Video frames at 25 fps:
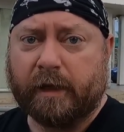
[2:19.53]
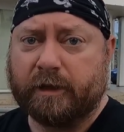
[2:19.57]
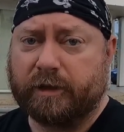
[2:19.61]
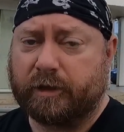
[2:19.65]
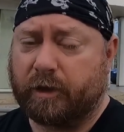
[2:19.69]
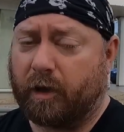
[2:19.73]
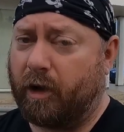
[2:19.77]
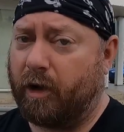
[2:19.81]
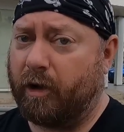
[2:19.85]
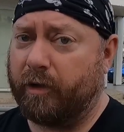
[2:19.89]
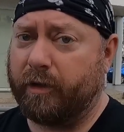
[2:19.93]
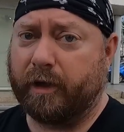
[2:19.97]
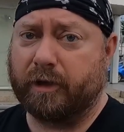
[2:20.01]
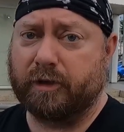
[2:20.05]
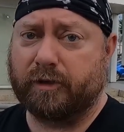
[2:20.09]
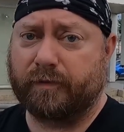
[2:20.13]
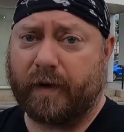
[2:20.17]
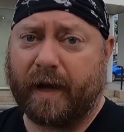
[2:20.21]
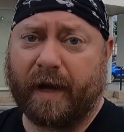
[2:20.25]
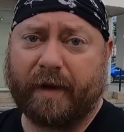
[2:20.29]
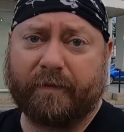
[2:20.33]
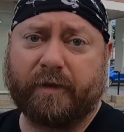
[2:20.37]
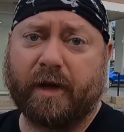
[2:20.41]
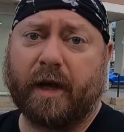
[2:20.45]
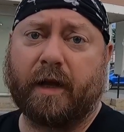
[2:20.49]
So all those
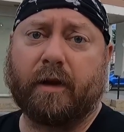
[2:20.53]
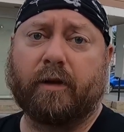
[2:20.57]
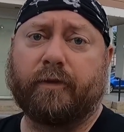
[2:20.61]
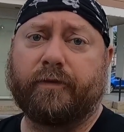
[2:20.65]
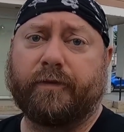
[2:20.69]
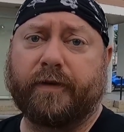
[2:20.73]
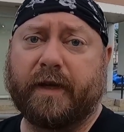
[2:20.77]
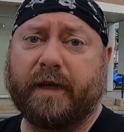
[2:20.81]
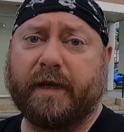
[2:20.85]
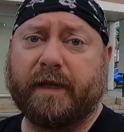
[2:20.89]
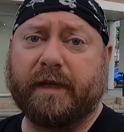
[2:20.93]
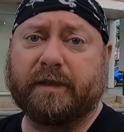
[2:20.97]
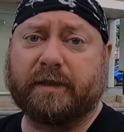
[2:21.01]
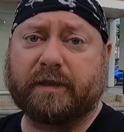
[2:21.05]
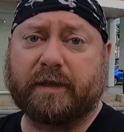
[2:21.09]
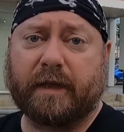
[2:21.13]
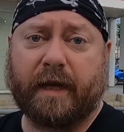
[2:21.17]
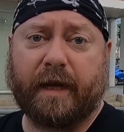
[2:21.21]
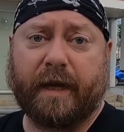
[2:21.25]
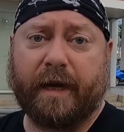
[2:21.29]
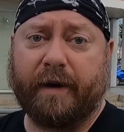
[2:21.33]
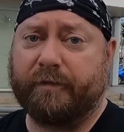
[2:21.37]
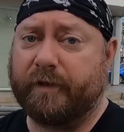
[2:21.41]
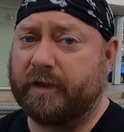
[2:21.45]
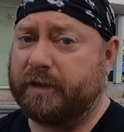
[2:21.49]
$5 fees,
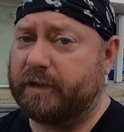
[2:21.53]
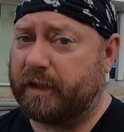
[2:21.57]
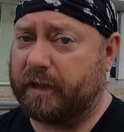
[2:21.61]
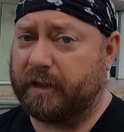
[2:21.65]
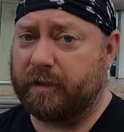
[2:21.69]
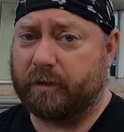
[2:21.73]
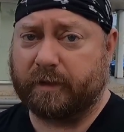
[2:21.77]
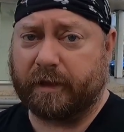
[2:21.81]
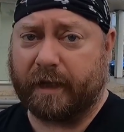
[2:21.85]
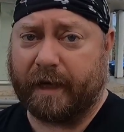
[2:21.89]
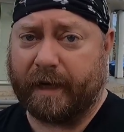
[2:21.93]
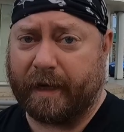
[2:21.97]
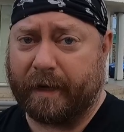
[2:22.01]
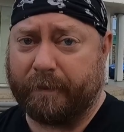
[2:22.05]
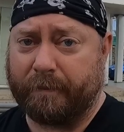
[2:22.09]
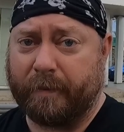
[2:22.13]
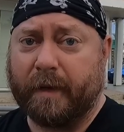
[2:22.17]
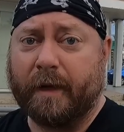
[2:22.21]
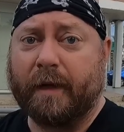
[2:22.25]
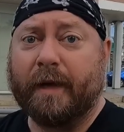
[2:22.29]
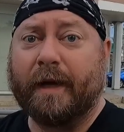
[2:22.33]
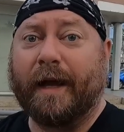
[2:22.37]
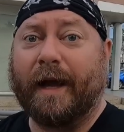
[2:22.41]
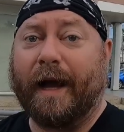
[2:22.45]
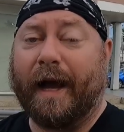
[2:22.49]
every single time,
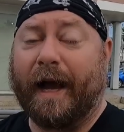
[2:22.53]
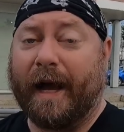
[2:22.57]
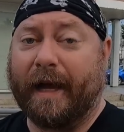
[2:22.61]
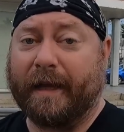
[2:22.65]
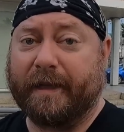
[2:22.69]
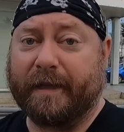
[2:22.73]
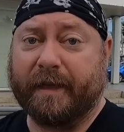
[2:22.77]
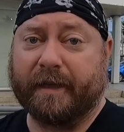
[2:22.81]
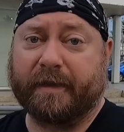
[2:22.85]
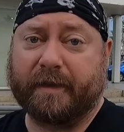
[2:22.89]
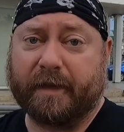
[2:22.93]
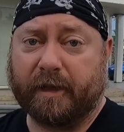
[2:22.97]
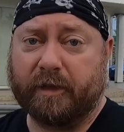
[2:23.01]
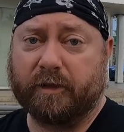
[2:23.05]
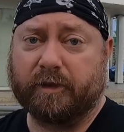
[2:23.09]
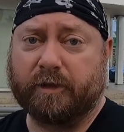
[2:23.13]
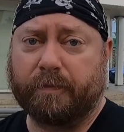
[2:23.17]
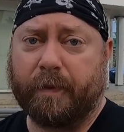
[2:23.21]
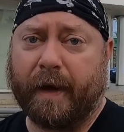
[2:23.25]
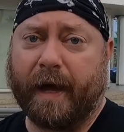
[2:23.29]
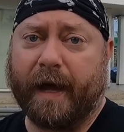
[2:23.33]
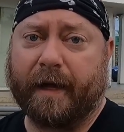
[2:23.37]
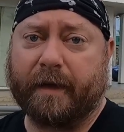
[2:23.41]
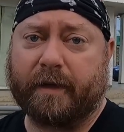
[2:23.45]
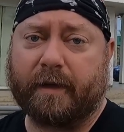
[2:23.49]
I get those
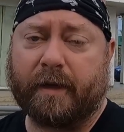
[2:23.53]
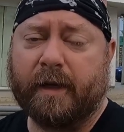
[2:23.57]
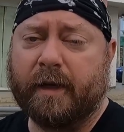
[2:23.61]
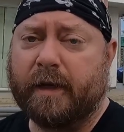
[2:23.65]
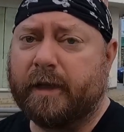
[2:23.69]
back.